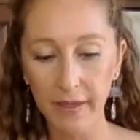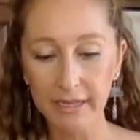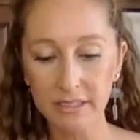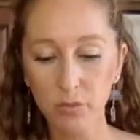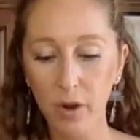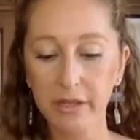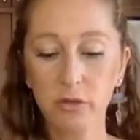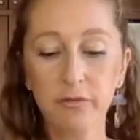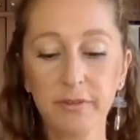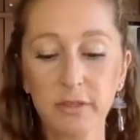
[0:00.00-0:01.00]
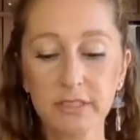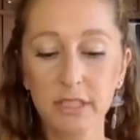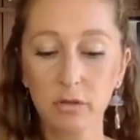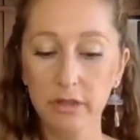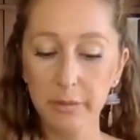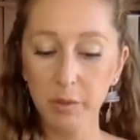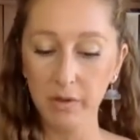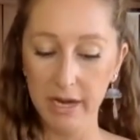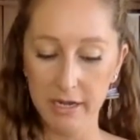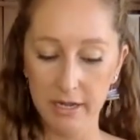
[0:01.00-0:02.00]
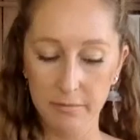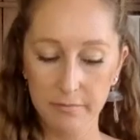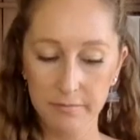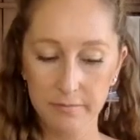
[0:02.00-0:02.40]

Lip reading: That's why you feel so liberated.